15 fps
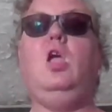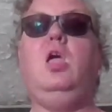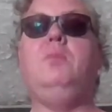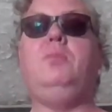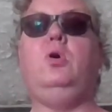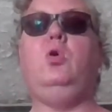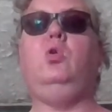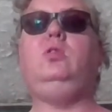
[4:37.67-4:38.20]

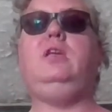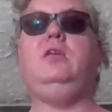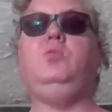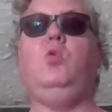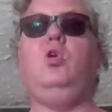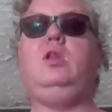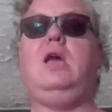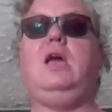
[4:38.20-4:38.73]
But holding it in
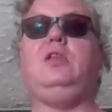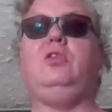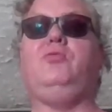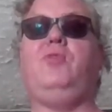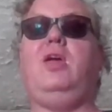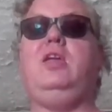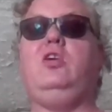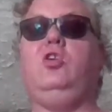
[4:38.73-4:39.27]
one hand is
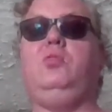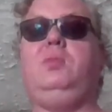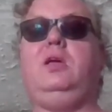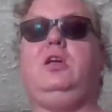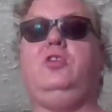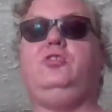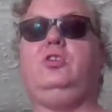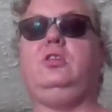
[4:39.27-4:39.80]
very good
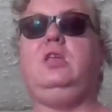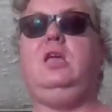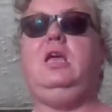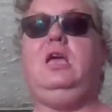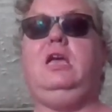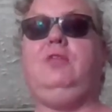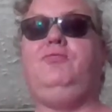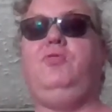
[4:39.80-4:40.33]
because
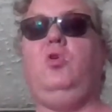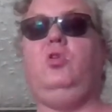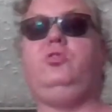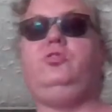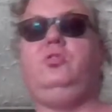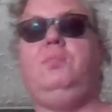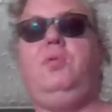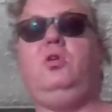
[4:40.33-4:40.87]
it
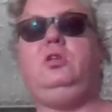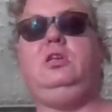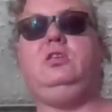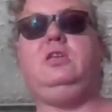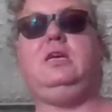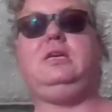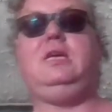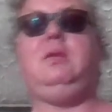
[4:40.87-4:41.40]
forces the body
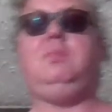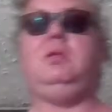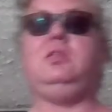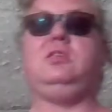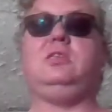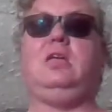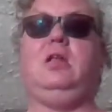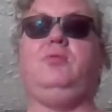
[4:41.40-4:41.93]
to keep
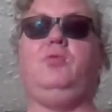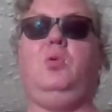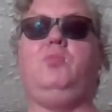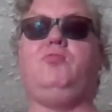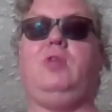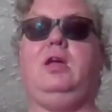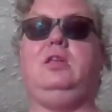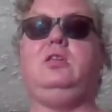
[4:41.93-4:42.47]
itself
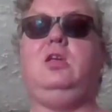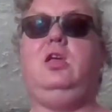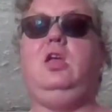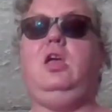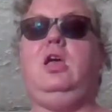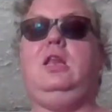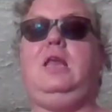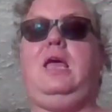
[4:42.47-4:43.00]
upright
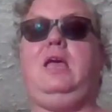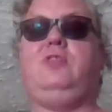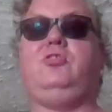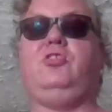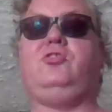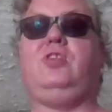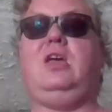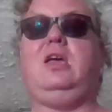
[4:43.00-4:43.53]
and
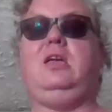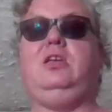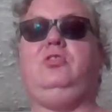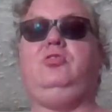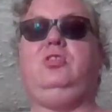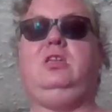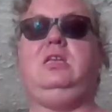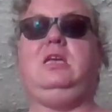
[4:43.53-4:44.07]

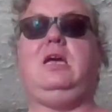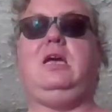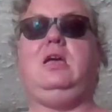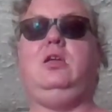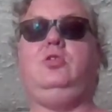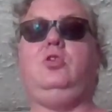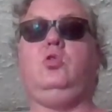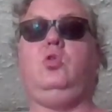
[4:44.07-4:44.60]
exercise
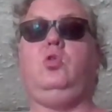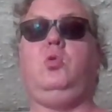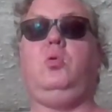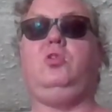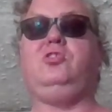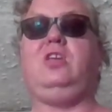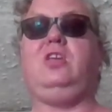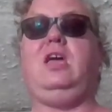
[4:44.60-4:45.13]
not go to
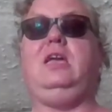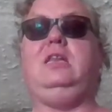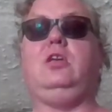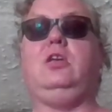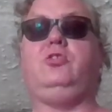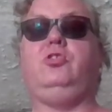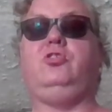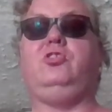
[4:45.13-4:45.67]
one side,
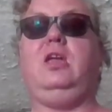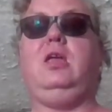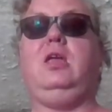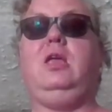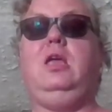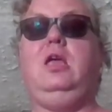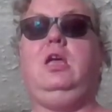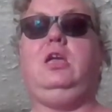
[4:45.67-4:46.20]
I should say.
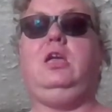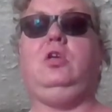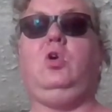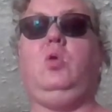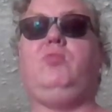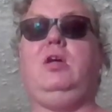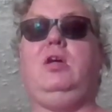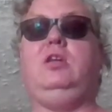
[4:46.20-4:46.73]
Get
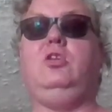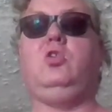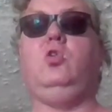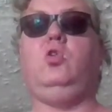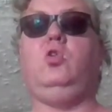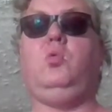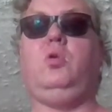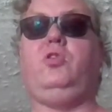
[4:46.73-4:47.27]
upright, not
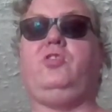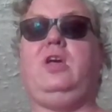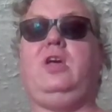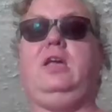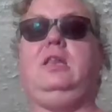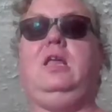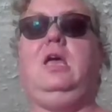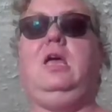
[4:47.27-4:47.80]
go to one
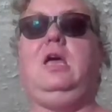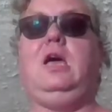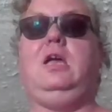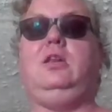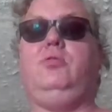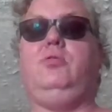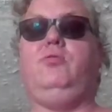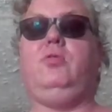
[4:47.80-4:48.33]
side,
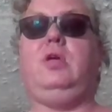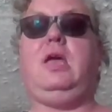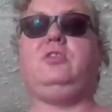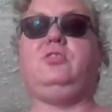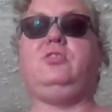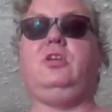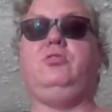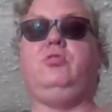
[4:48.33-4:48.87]
and to
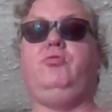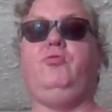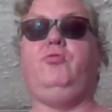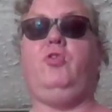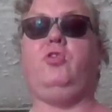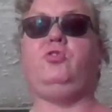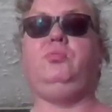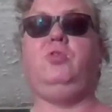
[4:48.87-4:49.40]
exercise your
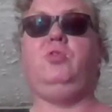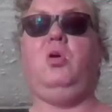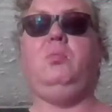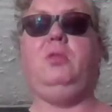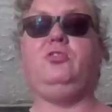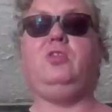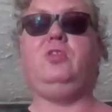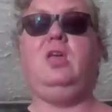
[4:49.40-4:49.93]
transverse
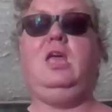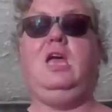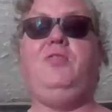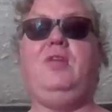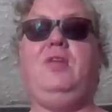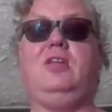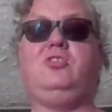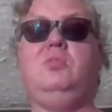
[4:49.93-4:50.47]
abdominis.
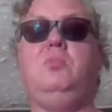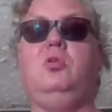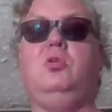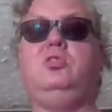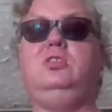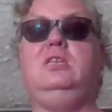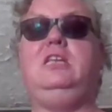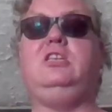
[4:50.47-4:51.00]
And that's the
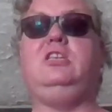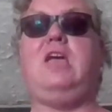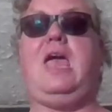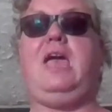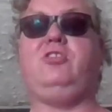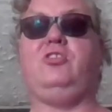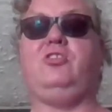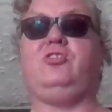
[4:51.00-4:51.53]
muscle you need to
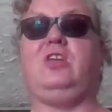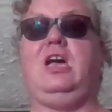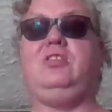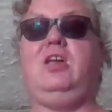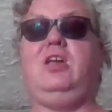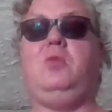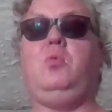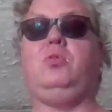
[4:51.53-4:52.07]

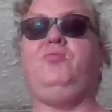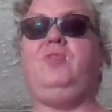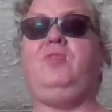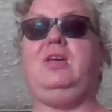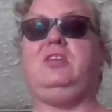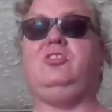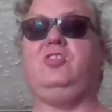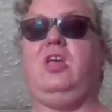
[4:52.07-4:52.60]
exercise. That's what
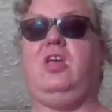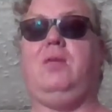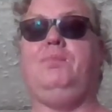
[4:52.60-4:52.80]
fixes it.